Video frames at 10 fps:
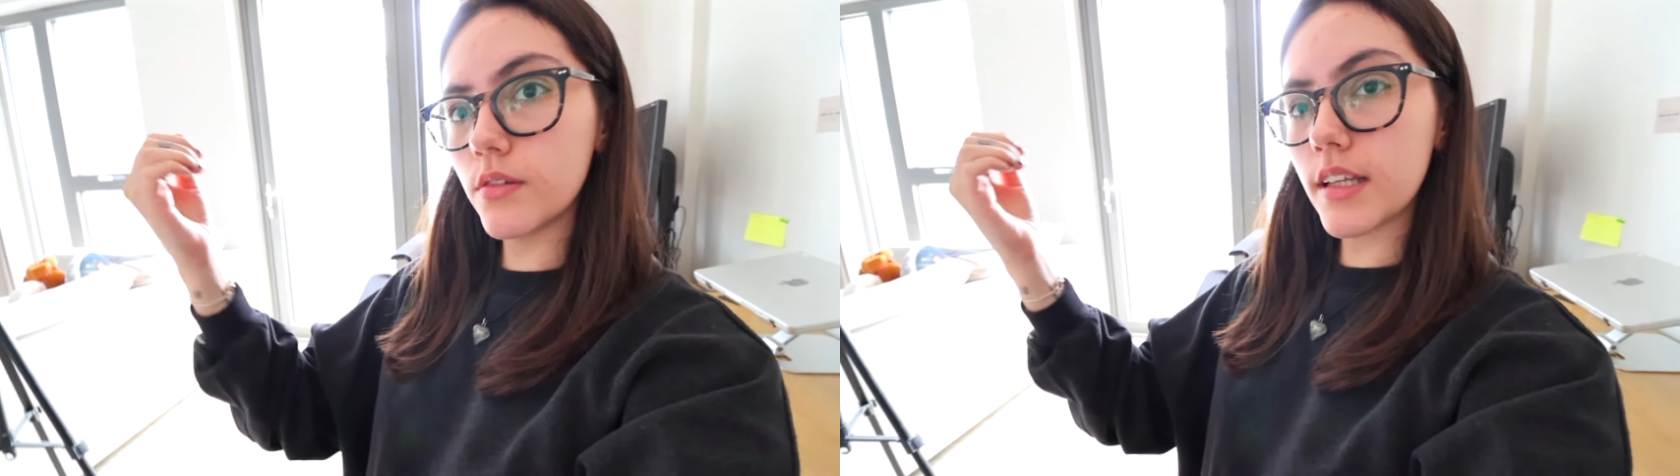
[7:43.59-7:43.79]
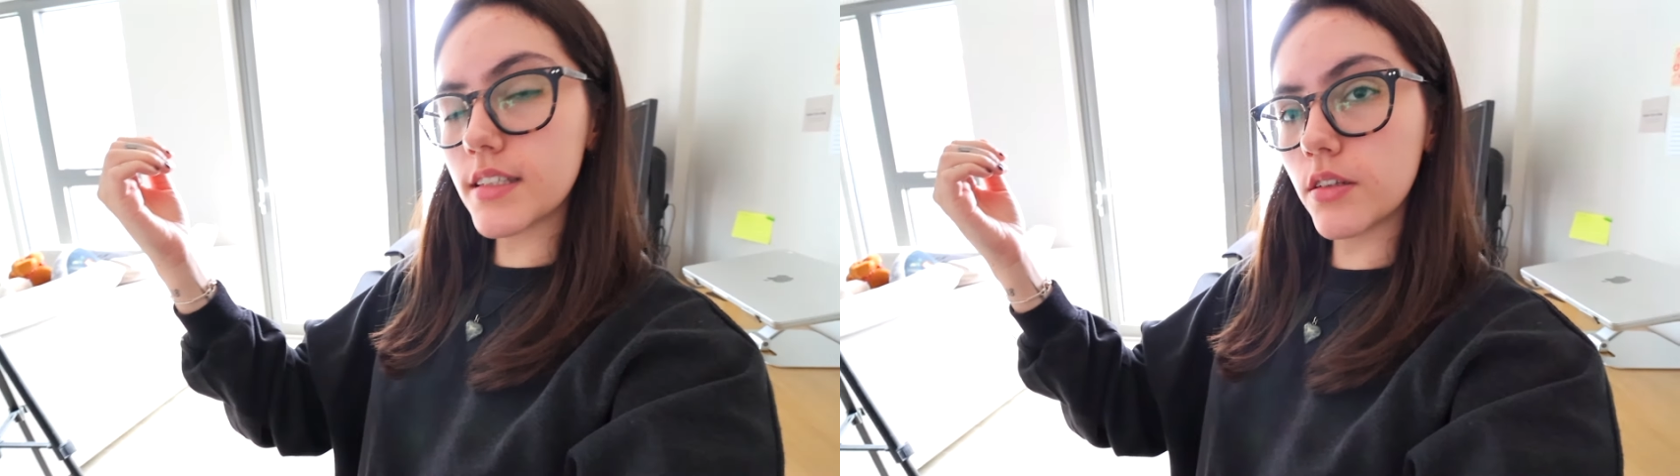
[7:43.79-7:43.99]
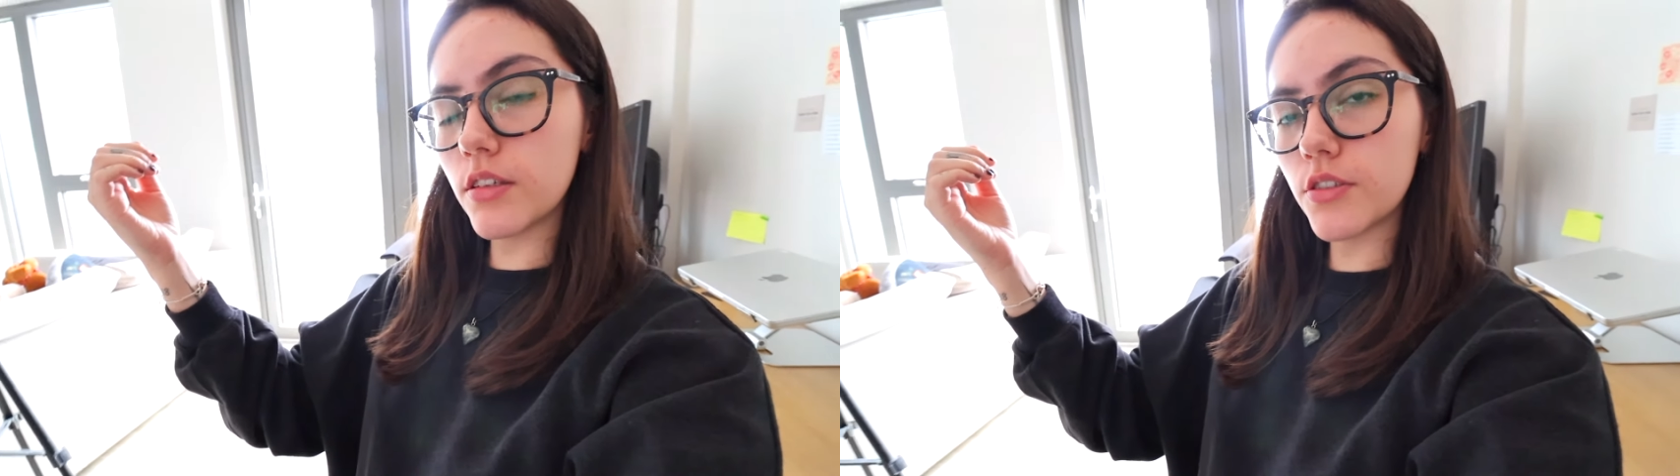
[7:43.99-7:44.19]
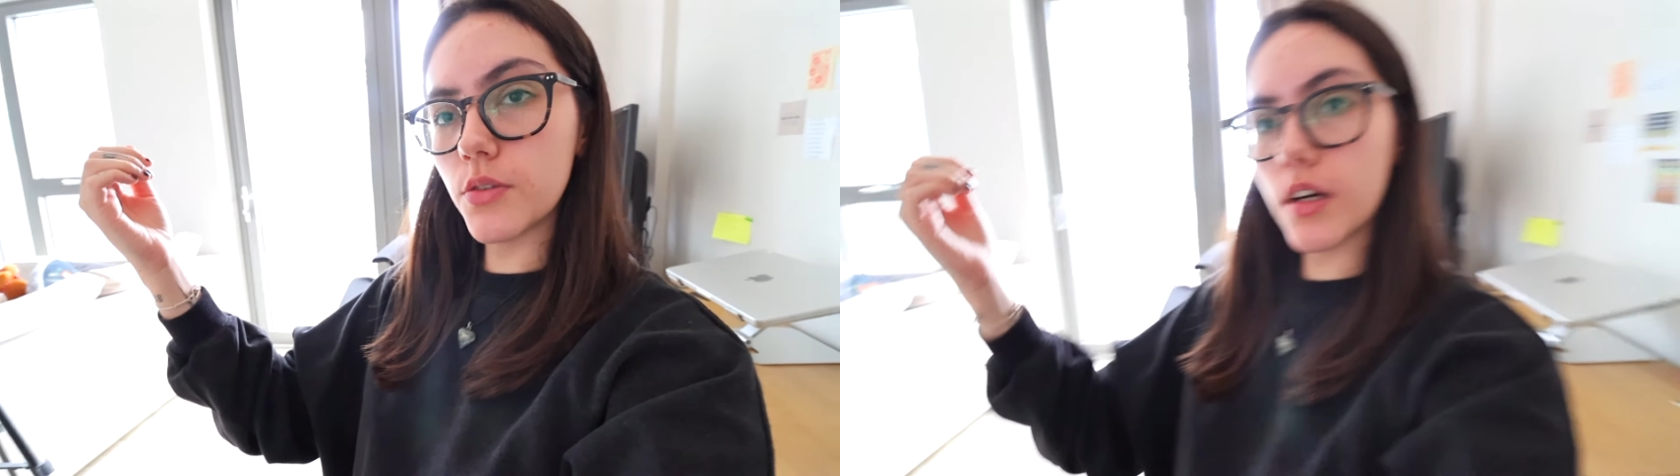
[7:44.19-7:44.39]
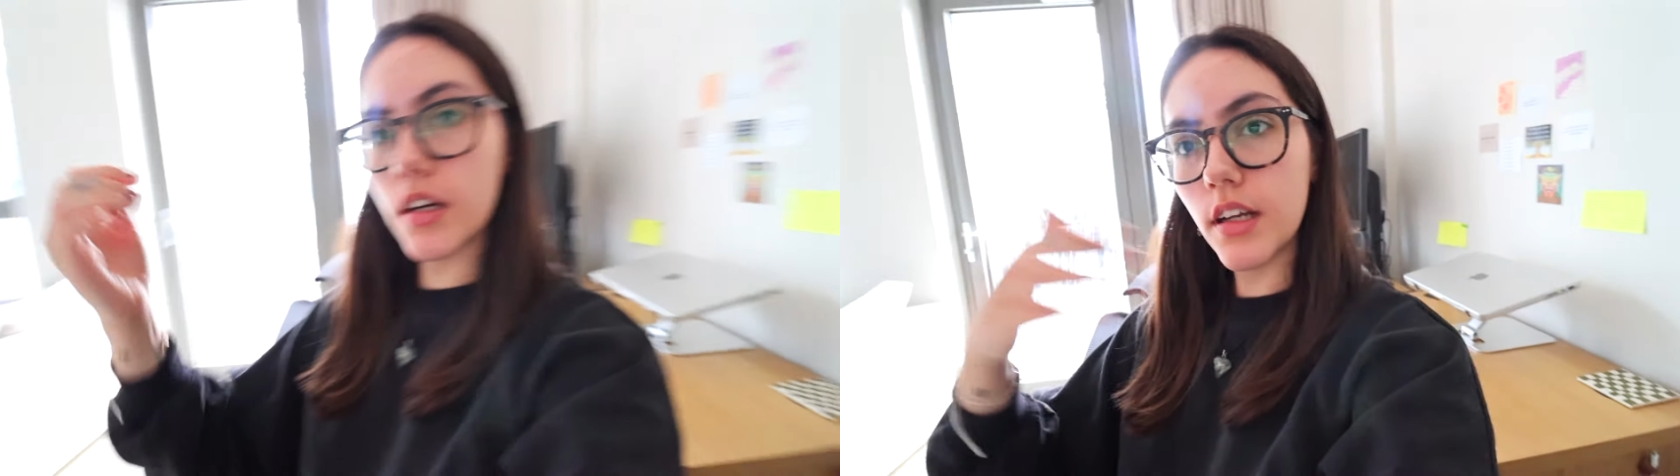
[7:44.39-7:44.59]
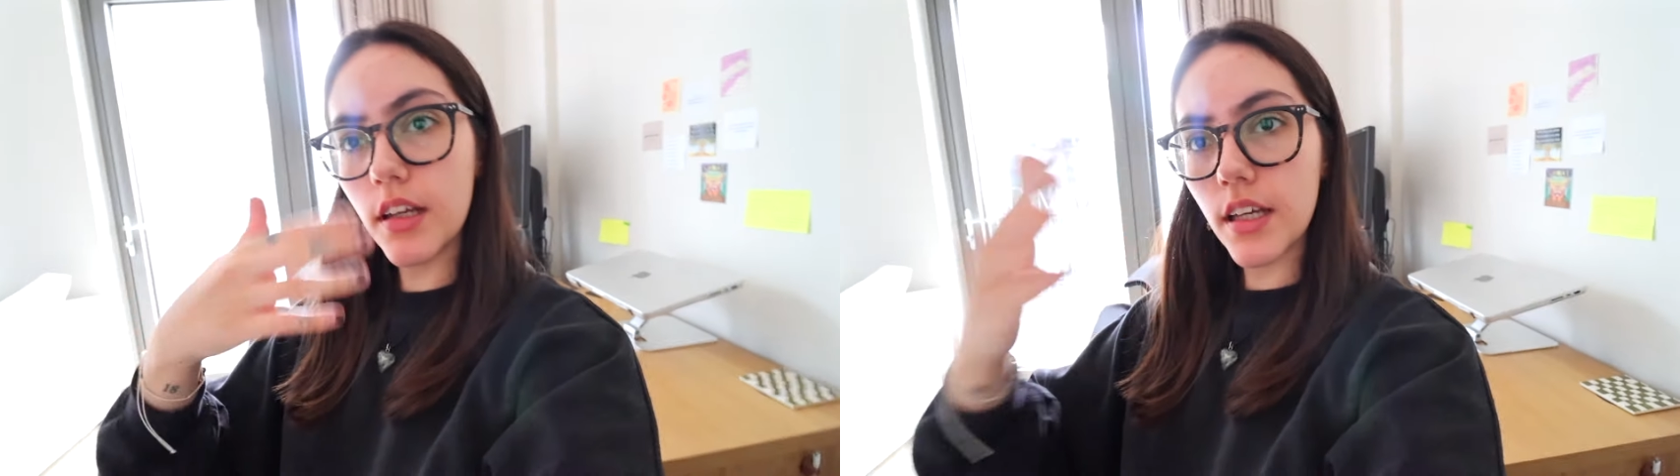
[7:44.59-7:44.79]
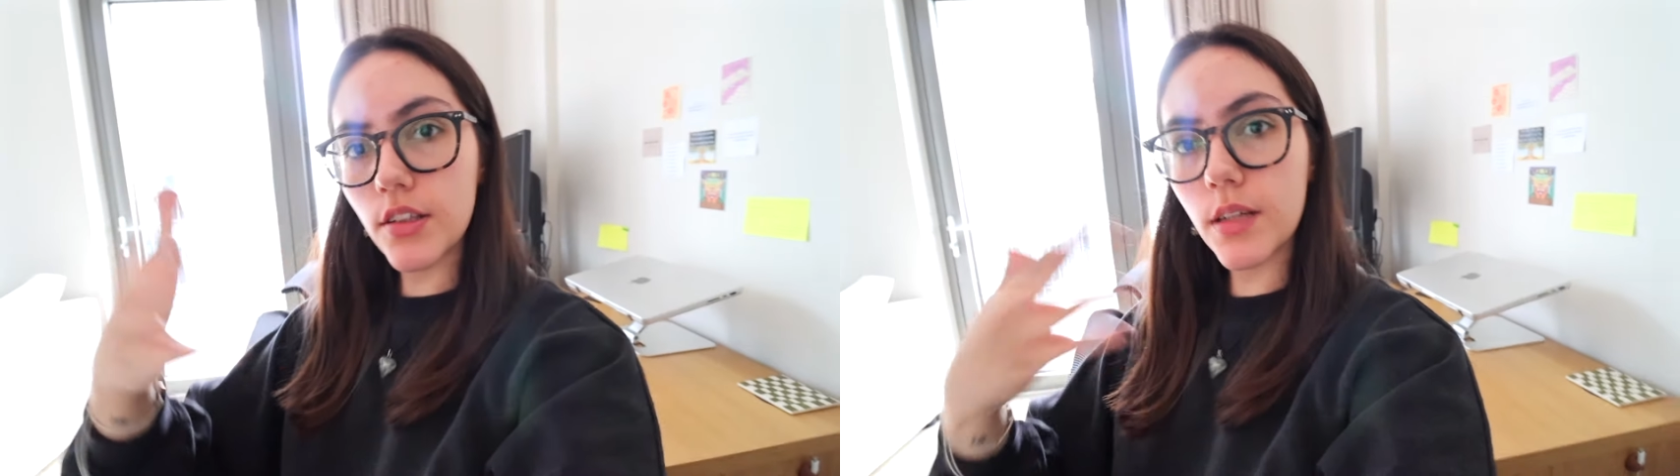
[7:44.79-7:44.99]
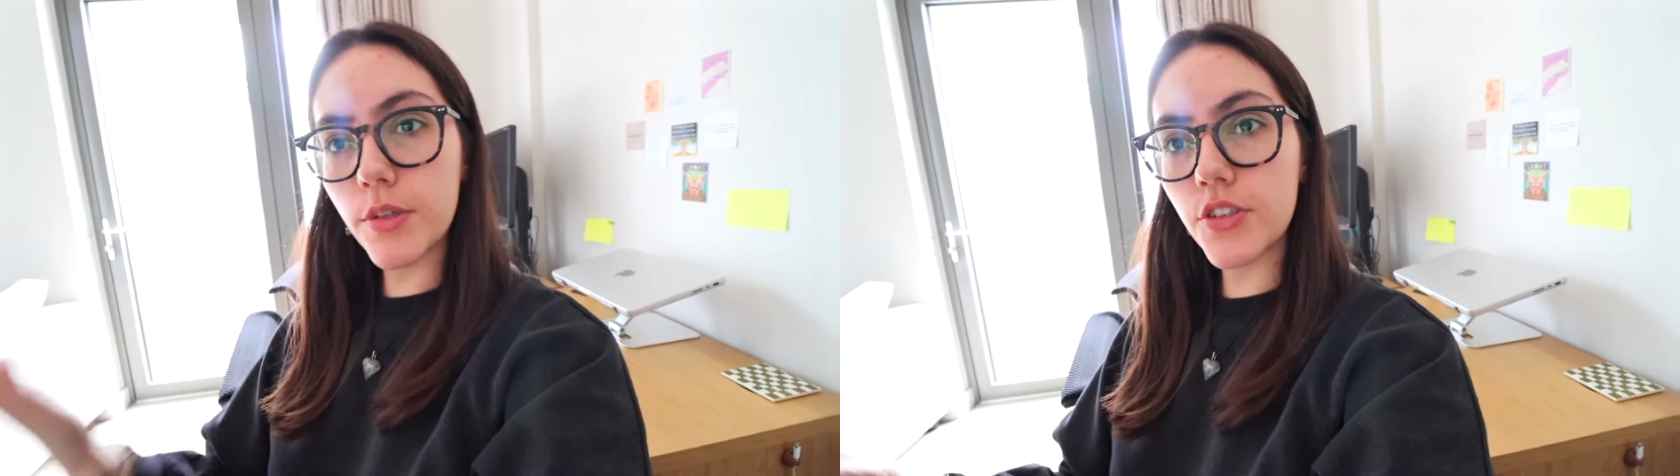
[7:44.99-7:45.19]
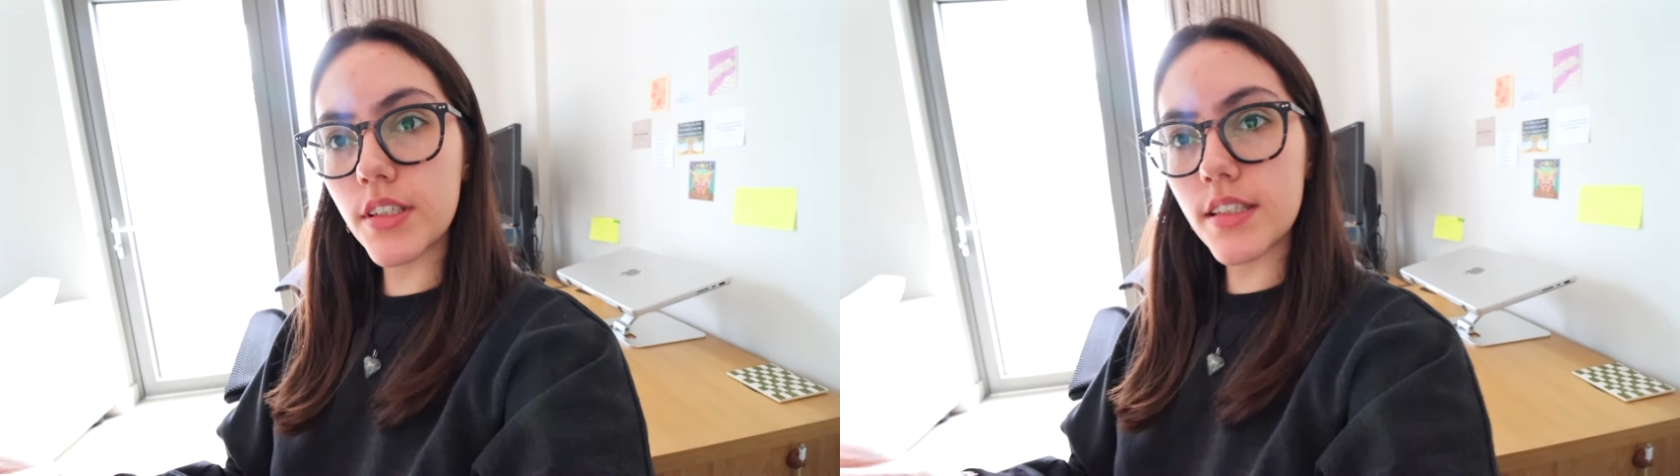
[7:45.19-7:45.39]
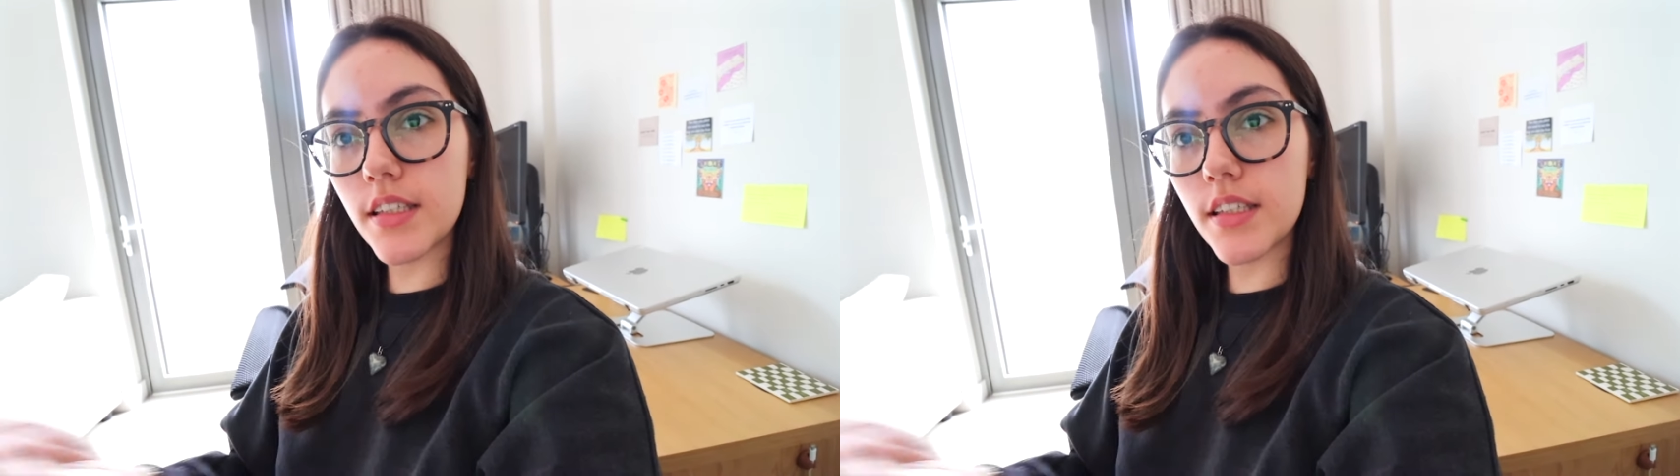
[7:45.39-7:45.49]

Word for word: that's how close you are, and look how much you can